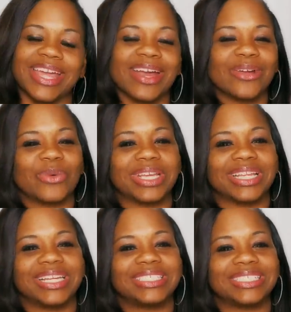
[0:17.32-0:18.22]
there, we
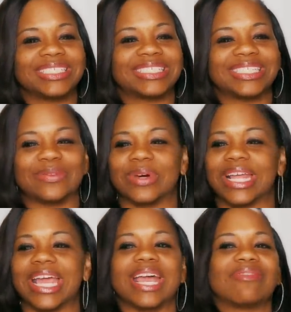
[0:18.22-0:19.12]
can listen and see
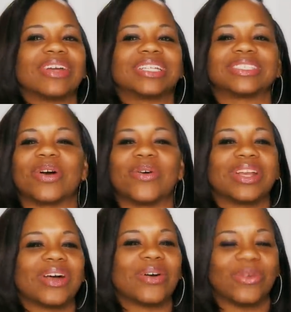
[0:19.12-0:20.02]
whatever is
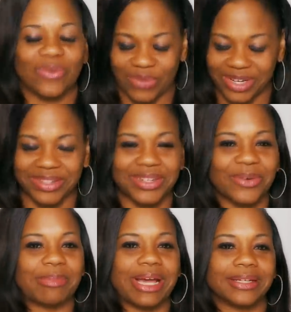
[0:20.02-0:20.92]
going on, we'll
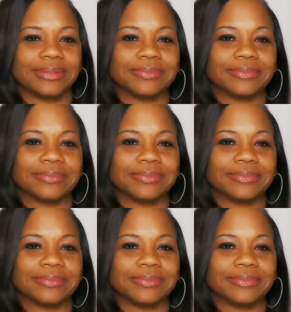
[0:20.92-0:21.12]
know about it.